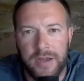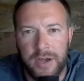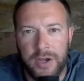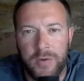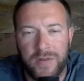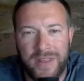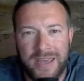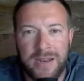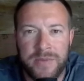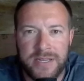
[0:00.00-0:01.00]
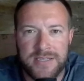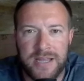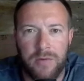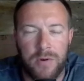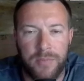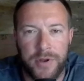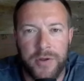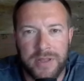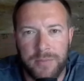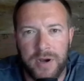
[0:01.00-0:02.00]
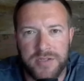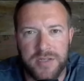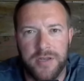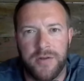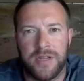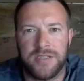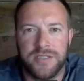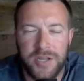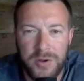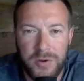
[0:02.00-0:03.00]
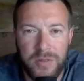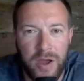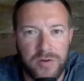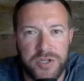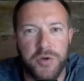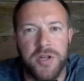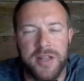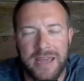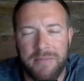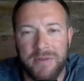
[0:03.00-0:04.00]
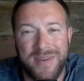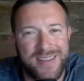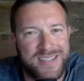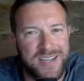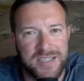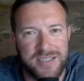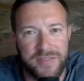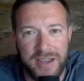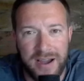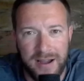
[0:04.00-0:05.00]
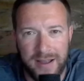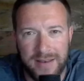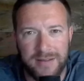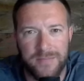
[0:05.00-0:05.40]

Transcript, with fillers: who were the enemies that were doing the persecuting to those who claimed to be the sons of God.